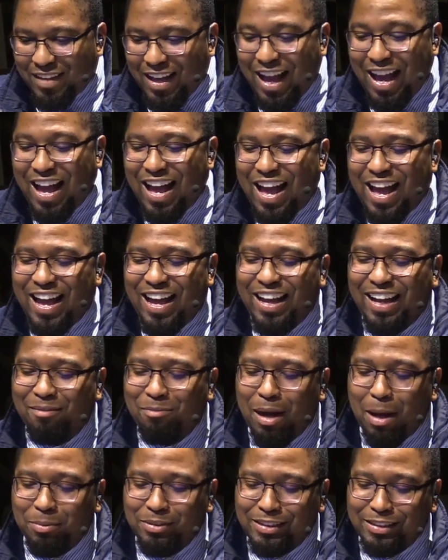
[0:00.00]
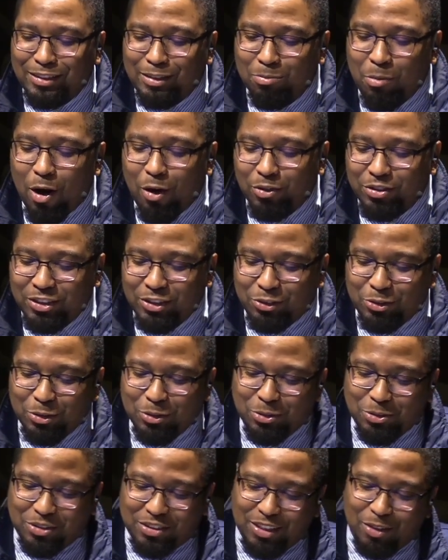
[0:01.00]
I may sing. Bobby says, tomorrow's
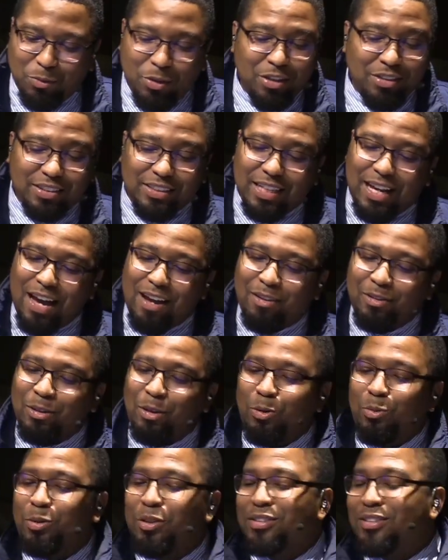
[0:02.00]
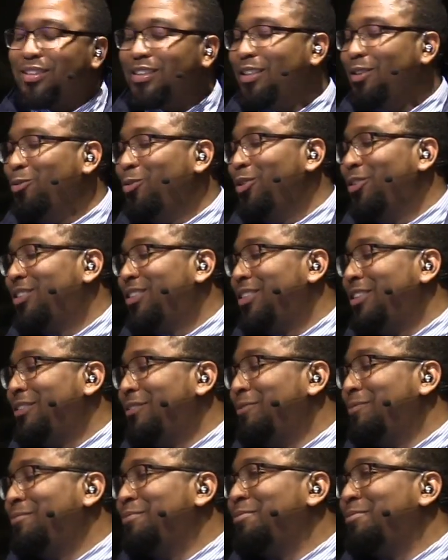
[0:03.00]
intro we'll sing. We'll see. I don't know. We'll see. We'll see.